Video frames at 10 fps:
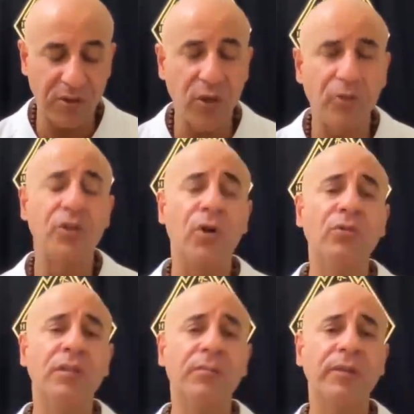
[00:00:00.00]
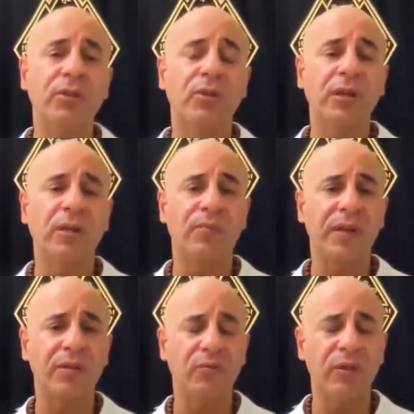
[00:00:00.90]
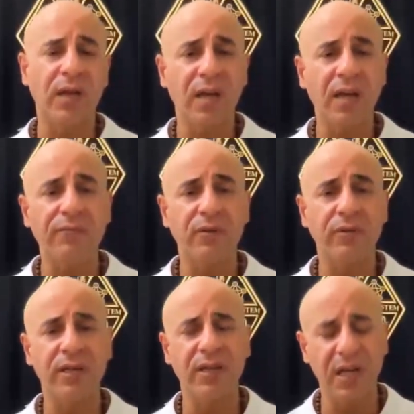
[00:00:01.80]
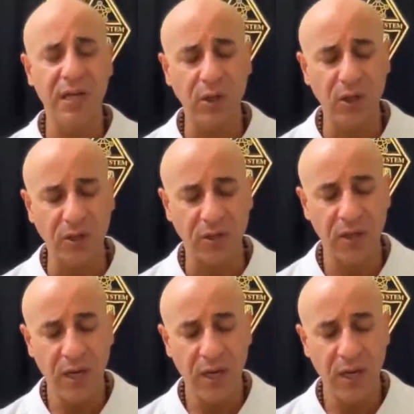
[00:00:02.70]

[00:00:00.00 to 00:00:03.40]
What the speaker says: not only by talking, that we have already a lot.